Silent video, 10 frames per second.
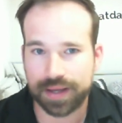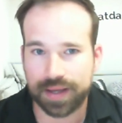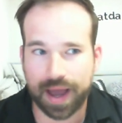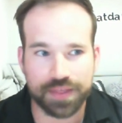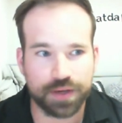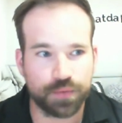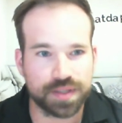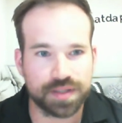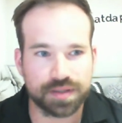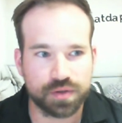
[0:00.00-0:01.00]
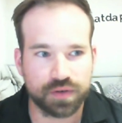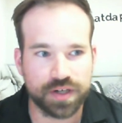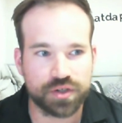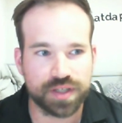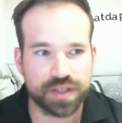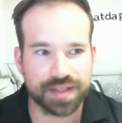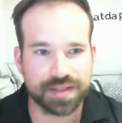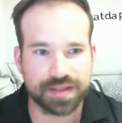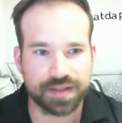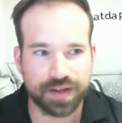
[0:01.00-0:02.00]
I think what's sort of interesting
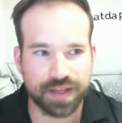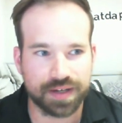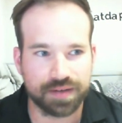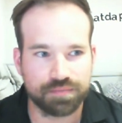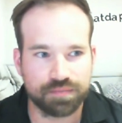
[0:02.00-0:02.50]
is that in,